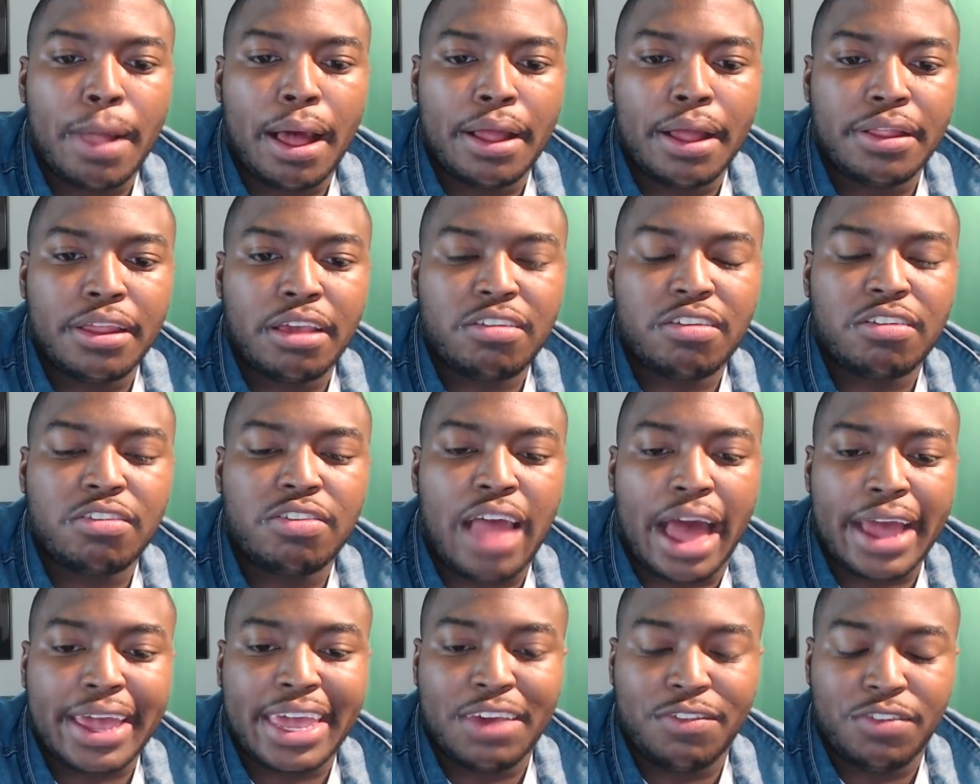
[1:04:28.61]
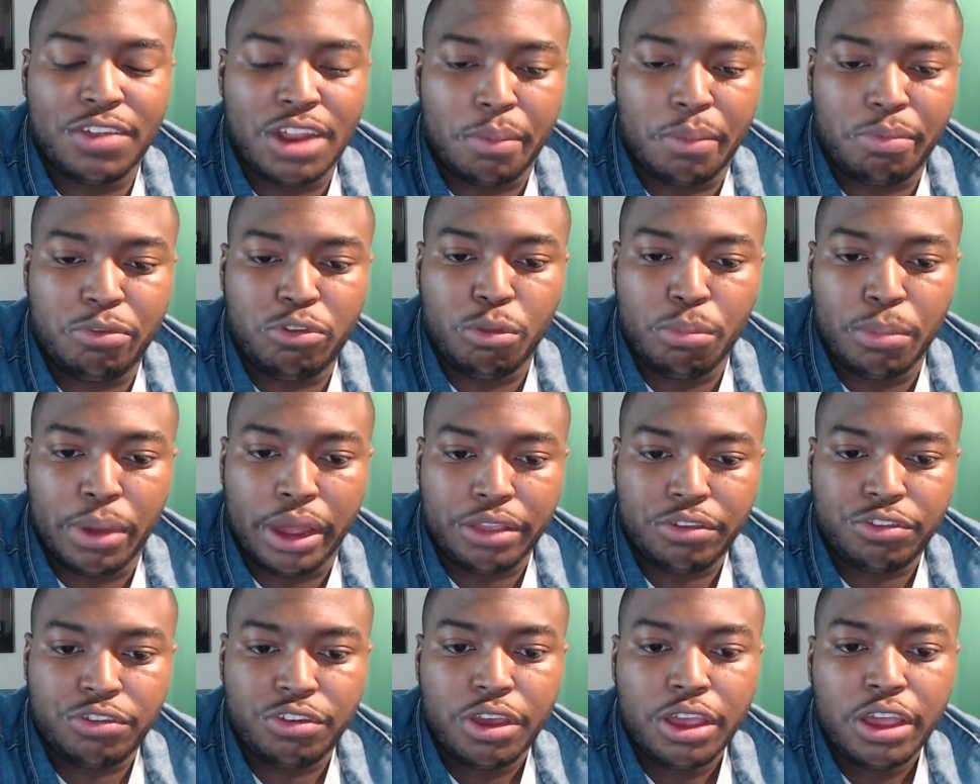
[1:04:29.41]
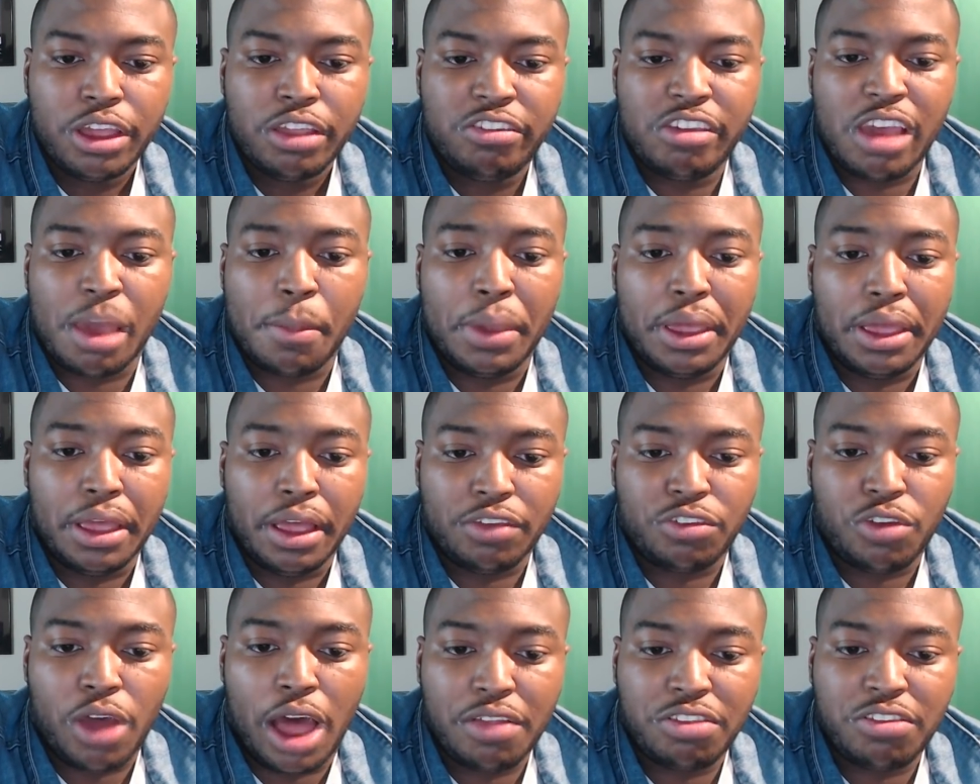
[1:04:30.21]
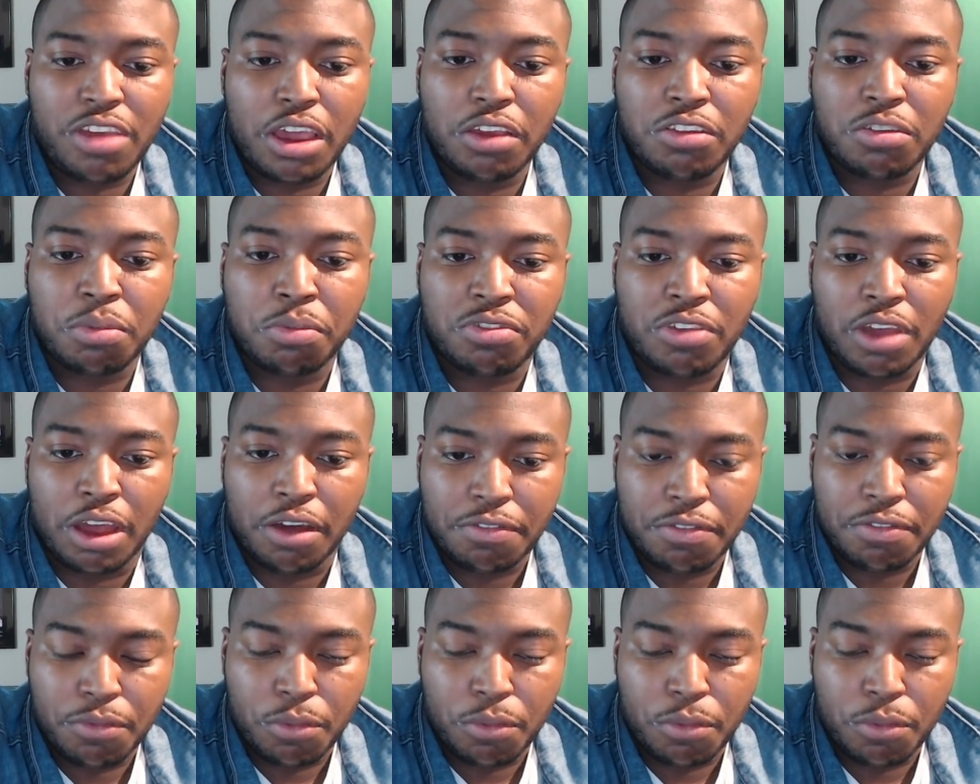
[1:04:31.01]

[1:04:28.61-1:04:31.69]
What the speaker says: this is not giving up too much. Jimmy, so I'll tell you some stuff.